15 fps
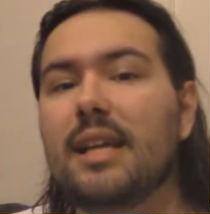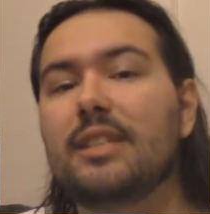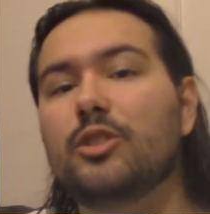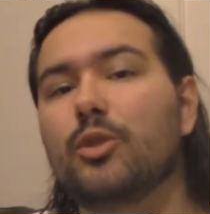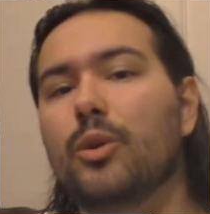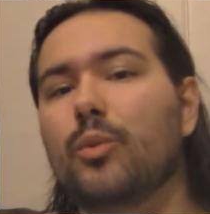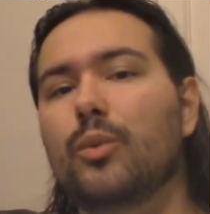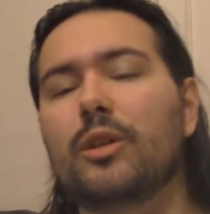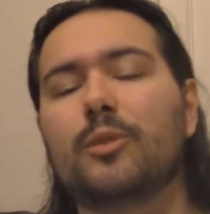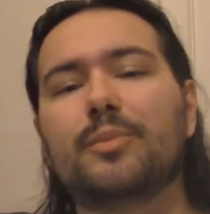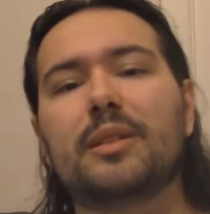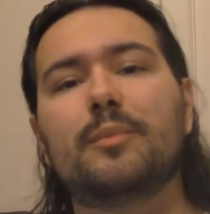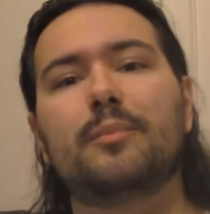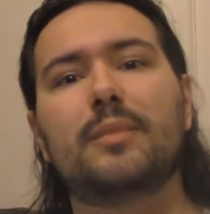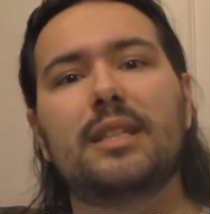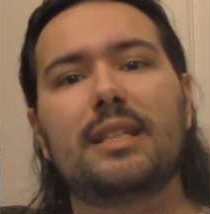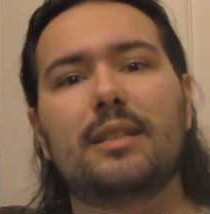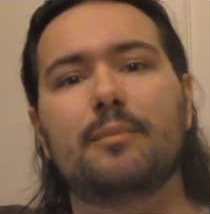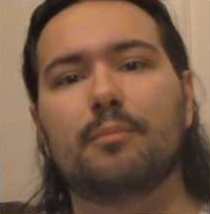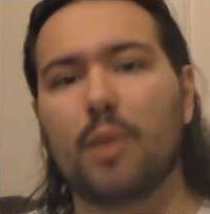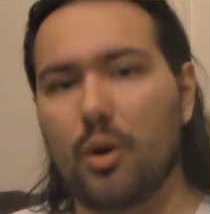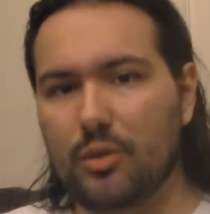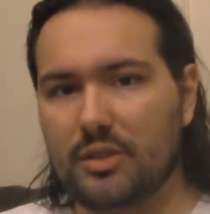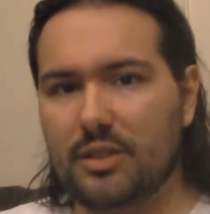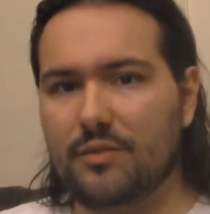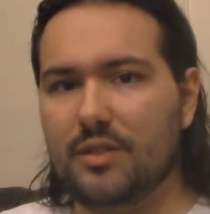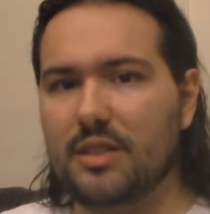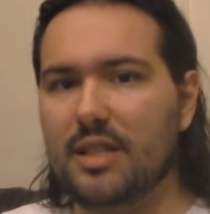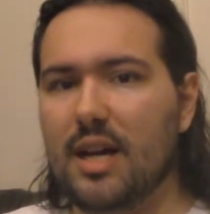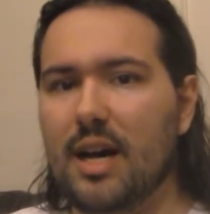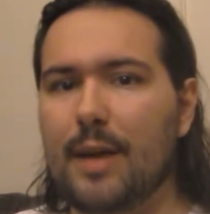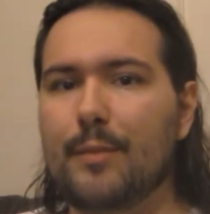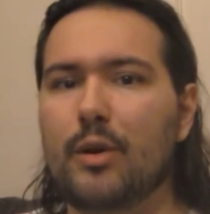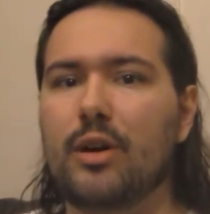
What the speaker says: So it will be me most of the time.